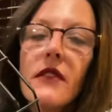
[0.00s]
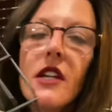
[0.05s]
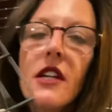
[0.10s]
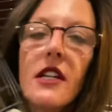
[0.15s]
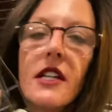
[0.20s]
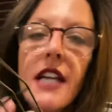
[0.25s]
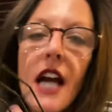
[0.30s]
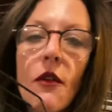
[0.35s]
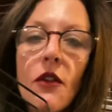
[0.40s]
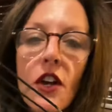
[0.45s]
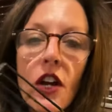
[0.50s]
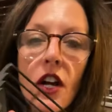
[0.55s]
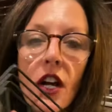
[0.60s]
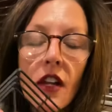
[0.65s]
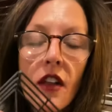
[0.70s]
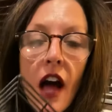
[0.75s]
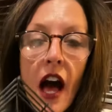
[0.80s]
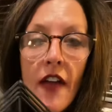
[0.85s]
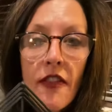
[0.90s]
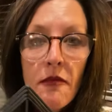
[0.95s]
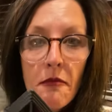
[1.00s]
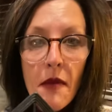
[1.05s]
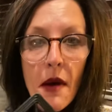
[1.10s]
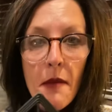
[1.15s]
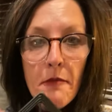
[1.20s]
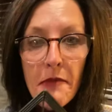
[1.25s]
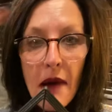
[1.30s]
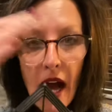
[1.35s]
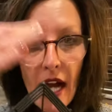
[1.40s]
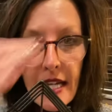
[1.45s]
counter cloth
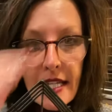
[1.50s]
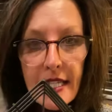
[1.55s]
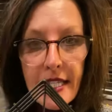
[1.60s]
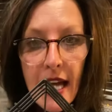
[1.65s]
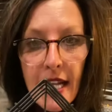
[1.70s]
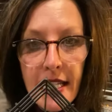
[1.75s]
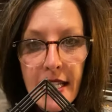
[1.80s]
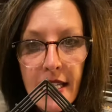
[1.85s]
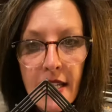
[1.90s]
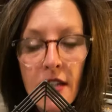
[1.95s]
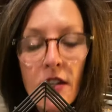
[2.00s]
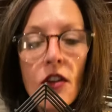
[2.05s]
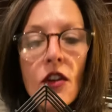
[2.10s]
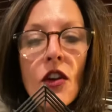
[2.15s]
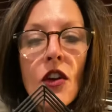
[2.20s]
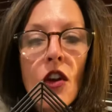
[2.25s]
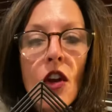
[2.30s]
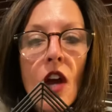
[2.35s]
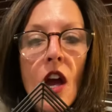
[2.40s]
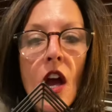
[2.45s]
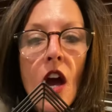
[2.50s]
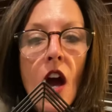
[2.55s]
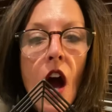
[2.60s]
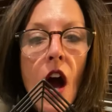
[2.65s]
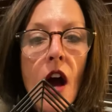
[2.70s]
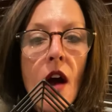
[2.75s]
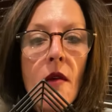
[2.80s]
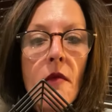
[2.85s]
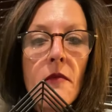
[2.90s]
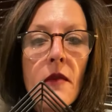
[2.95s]
box set.
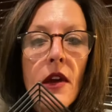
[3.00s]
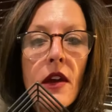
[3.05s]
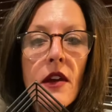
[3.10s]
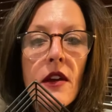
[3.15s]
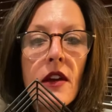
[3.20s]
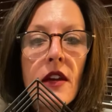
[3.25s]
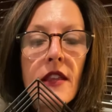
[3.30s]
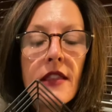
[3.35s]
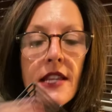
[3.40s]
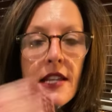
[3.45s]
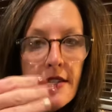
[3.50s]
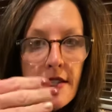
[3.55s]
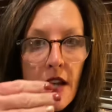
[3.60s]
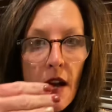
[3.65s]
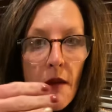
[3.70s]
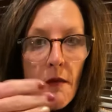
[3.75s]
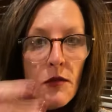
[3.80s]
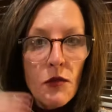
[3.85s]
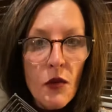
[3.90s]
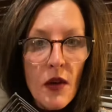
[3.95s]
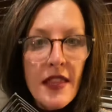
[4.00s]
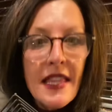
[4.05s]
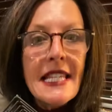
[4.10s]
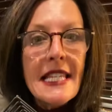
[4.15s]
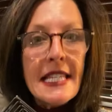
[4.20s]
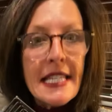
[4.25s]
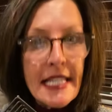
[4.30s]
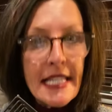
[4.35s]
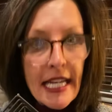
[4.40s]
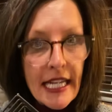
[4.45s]
This comes with
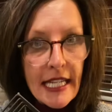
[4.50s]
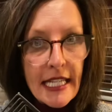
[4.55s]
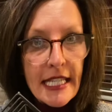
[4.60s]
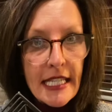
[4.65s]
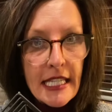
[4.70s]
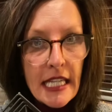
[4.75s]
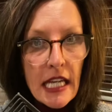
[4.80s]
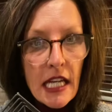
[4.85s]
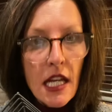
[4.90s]
6